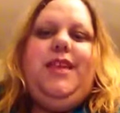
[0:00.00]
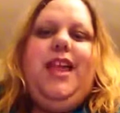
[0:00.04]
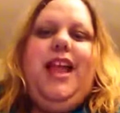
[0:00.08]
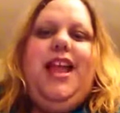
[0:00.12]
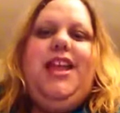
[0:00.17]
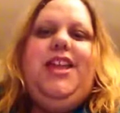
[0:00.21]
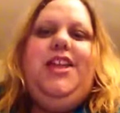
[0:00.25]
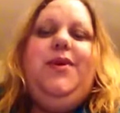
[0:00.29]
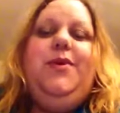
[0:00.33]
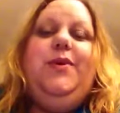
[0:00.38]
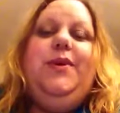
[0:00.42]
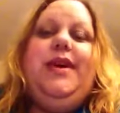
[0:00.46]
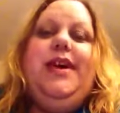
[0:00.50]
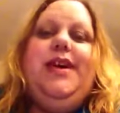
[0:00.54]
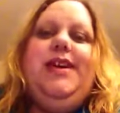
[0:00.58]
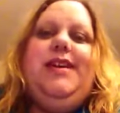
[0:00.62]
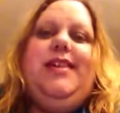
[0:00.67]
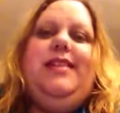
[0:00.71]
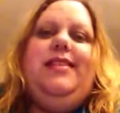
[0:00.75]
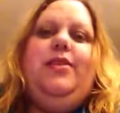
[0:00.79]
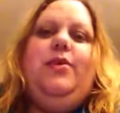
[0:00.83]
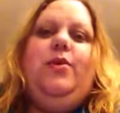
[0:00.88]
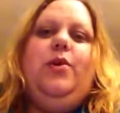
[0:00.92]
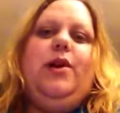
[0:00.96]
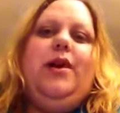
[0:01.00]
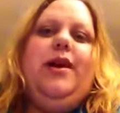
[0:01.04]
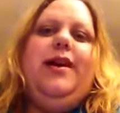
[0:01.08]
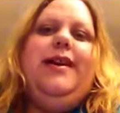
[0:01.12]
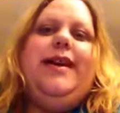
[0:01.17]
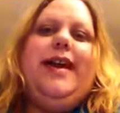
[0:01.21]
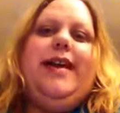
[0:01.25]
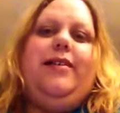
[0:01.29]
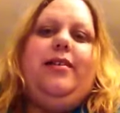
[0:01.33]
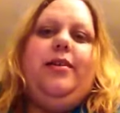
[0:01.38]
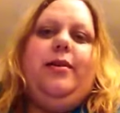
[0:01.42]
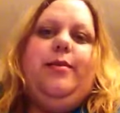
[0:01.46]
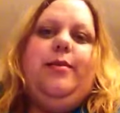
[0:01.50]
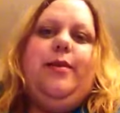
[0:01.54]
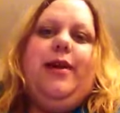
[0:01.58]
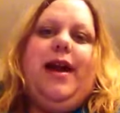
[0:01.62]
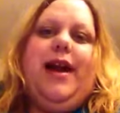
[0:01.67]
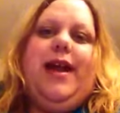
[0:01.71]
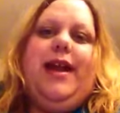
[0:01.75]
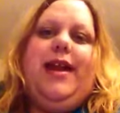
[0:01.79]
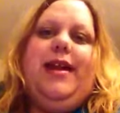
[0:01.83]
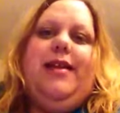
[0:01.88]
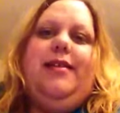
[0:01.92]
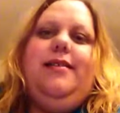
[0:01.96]
And you can get Laura Geller
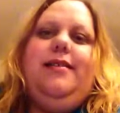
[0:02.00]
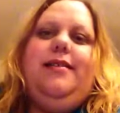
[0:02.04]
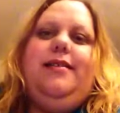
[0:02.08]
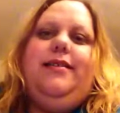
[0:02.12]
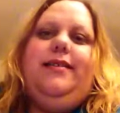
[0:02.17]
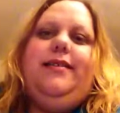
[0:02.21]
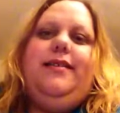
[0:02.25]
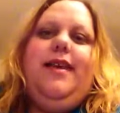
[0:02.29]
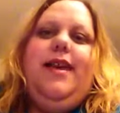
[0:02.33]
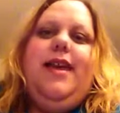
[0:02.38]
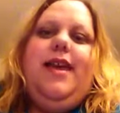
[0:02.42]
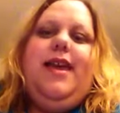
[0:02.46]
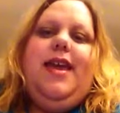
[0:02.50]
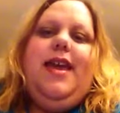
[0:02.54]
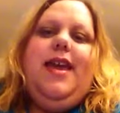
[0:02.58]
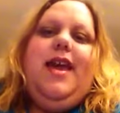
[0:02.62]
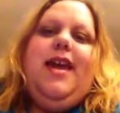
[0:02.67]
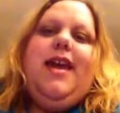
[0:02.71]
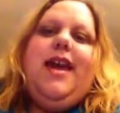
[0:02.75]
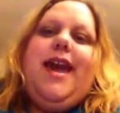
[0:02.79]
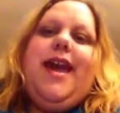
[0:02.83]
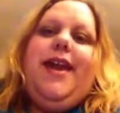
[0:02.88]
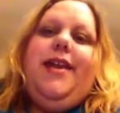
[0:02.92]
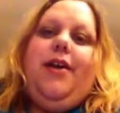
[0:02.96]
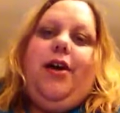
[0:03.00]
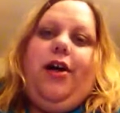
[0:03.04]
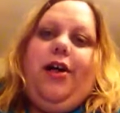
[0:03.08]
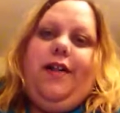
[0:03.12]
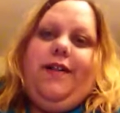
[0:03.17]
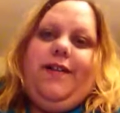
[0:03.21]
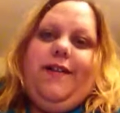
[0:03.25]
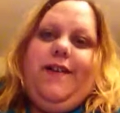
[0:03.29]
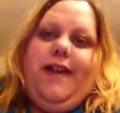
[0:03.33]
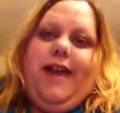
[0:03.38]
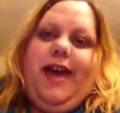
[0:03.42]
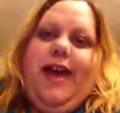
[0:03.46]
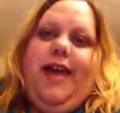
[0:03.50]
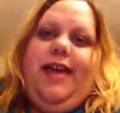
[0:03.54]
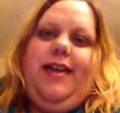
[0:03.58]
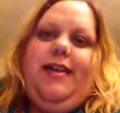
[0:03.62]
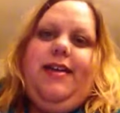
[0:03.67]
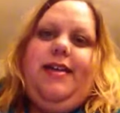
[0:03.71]
products at Ulta.